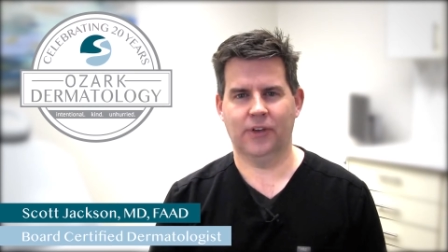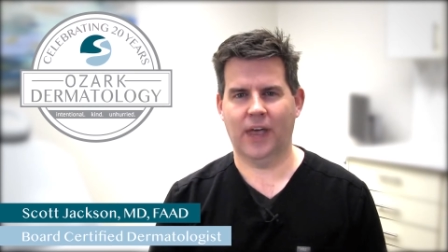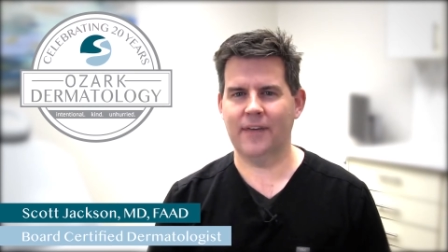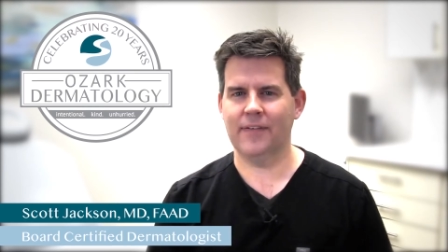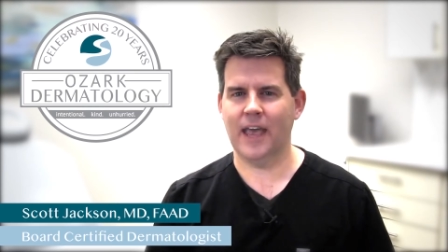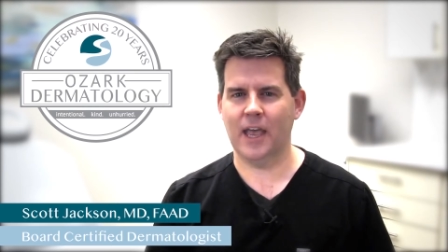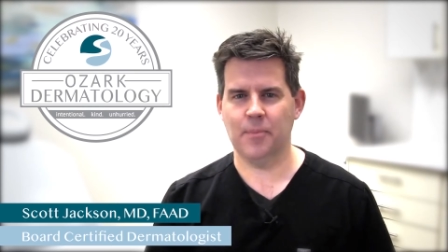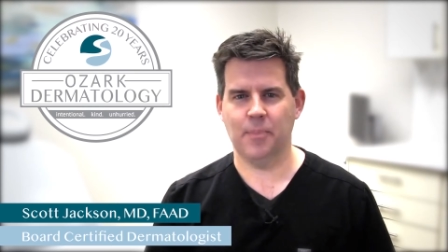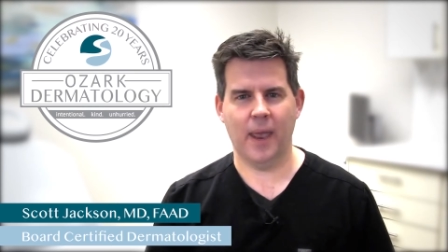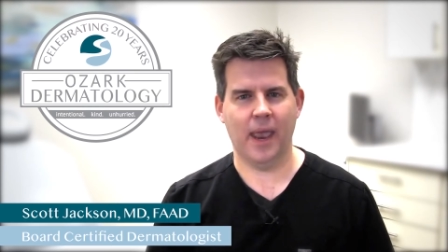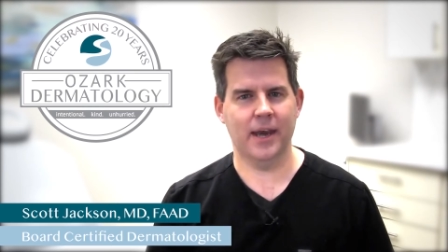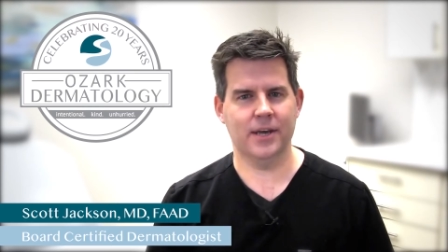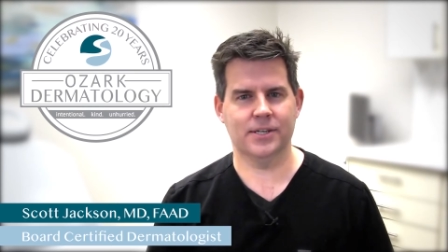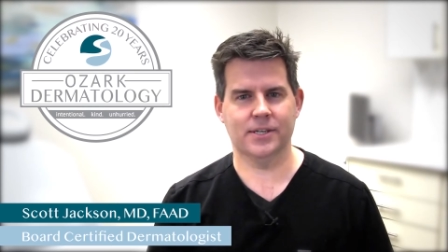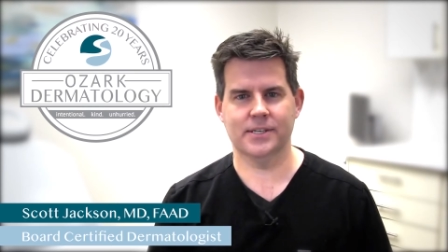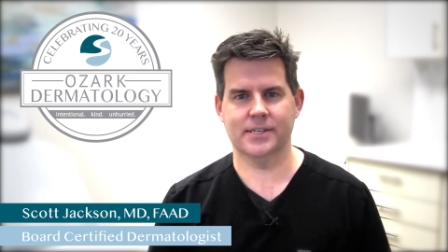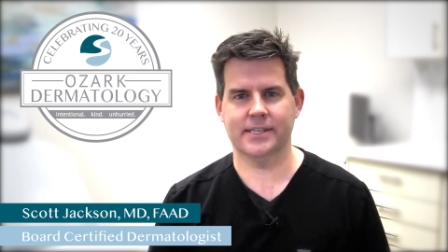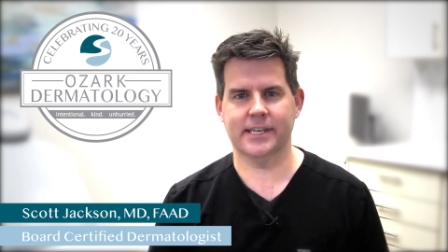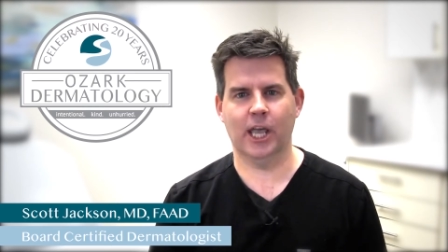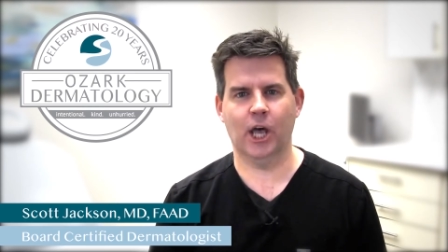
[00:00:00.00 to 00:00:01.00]
I've had
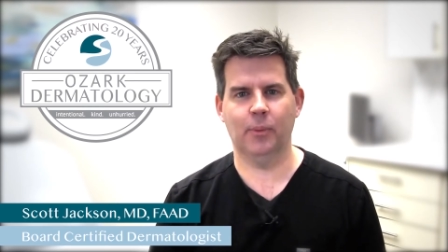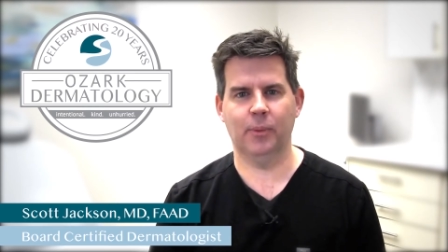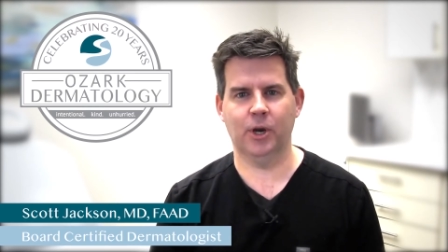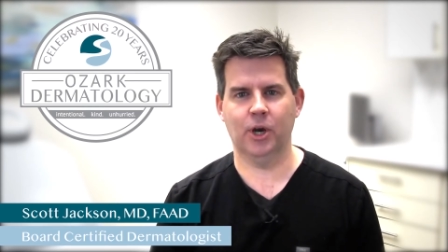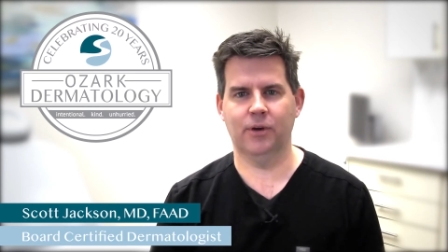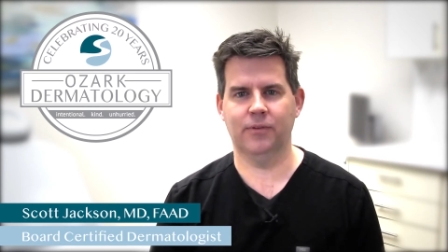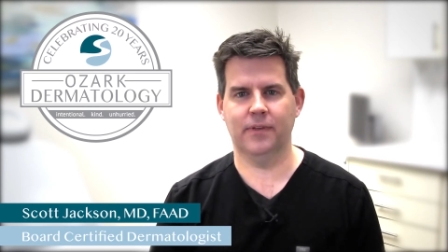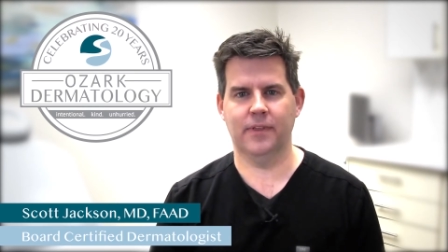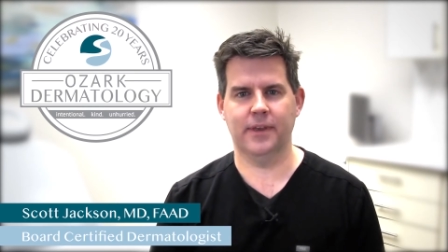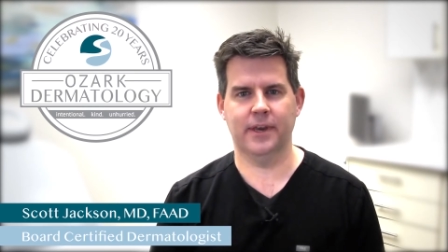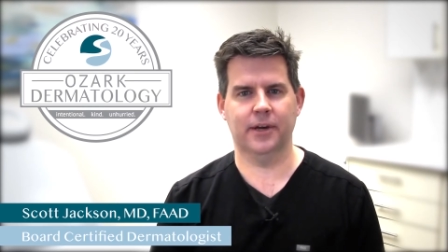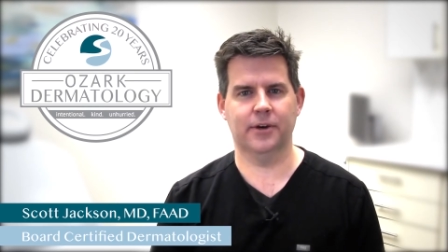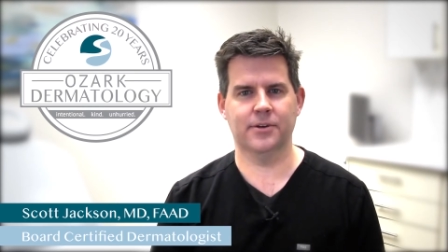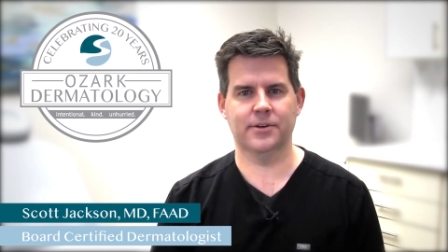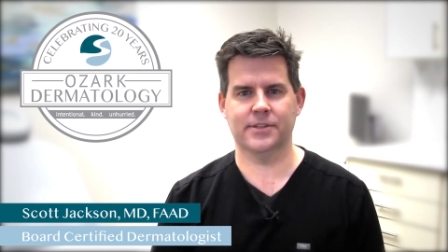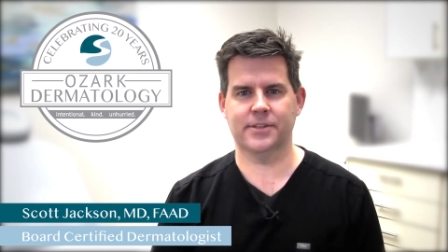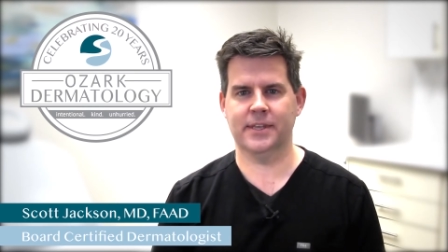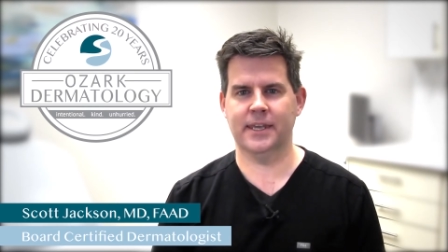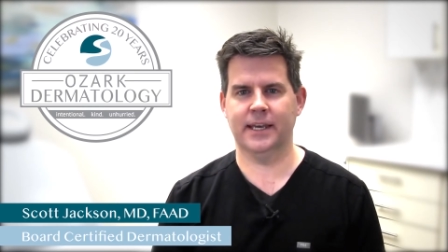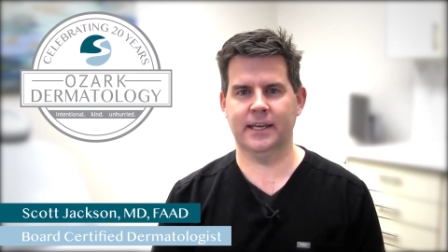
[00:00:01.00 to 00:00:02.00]
patients tell me over the
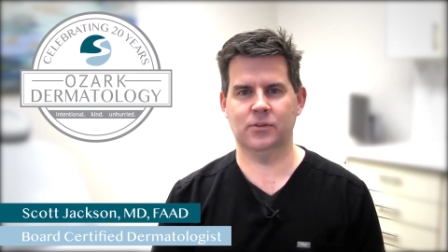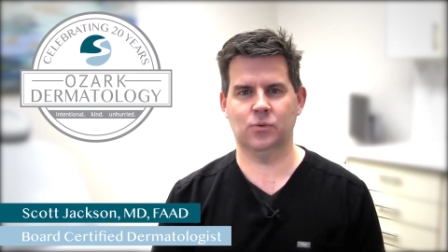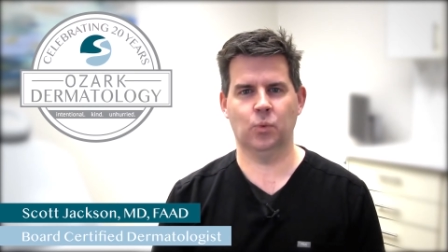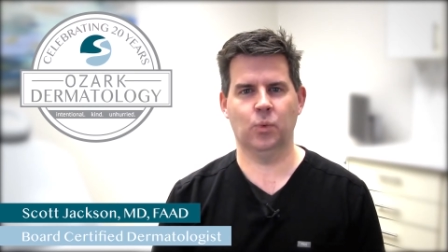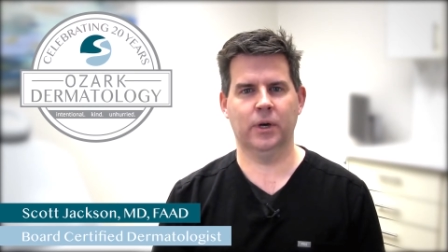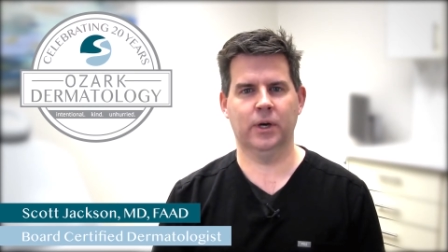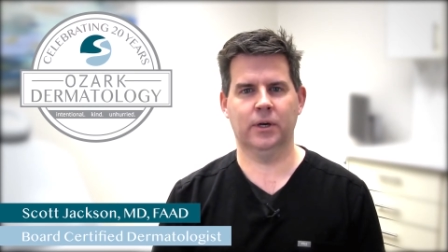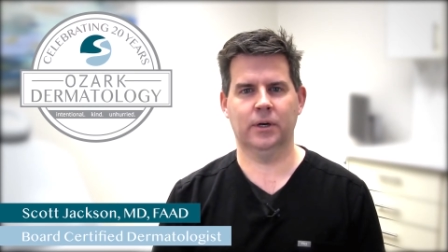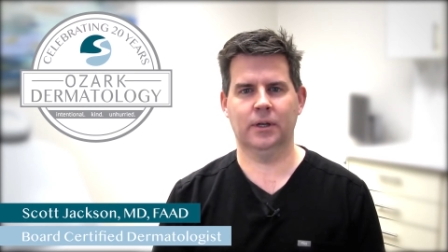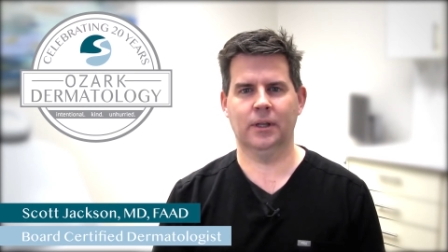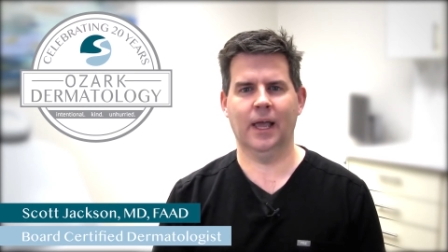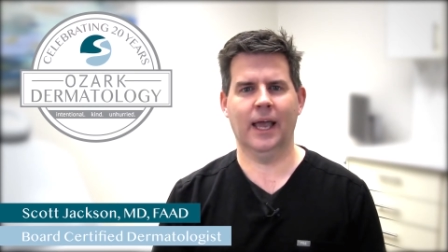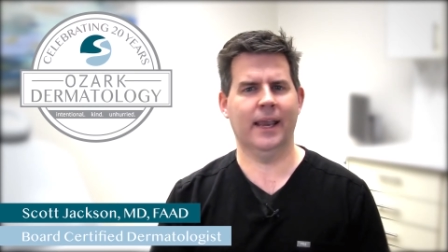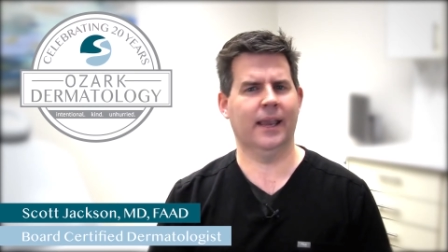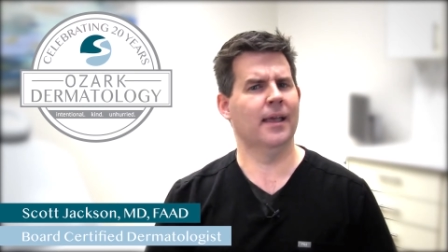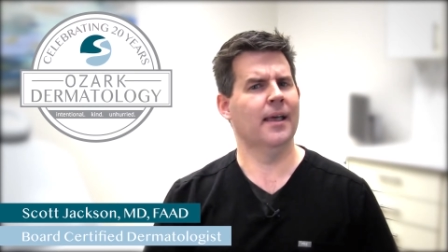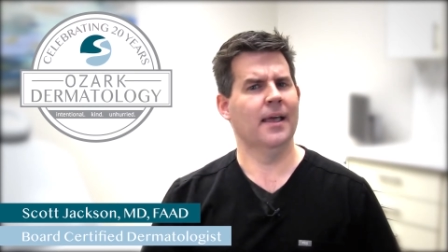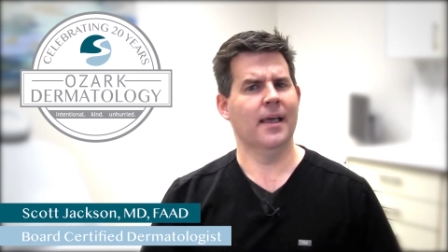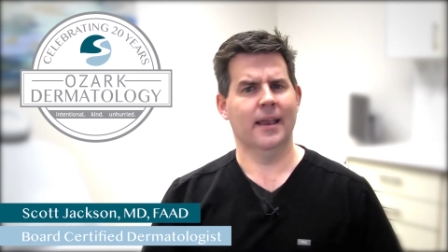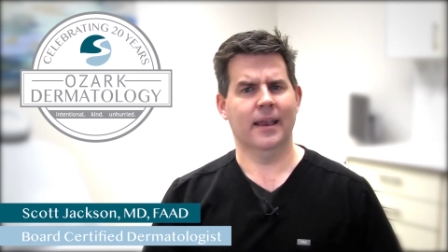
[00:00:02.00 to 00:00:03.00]
years things weird like